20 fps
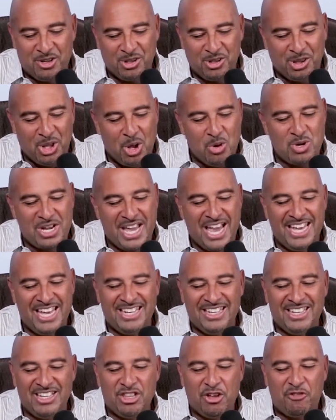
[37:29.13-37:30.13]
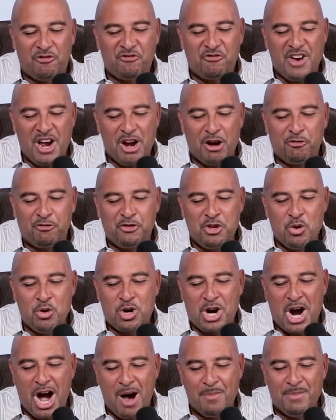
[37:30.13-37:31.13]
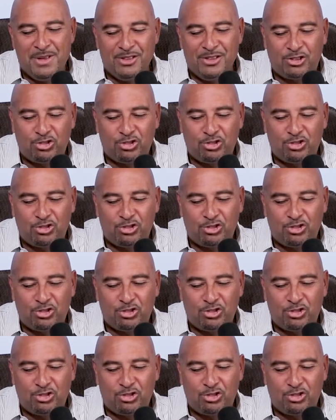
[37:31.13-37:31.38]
located in the Fairfield Commons,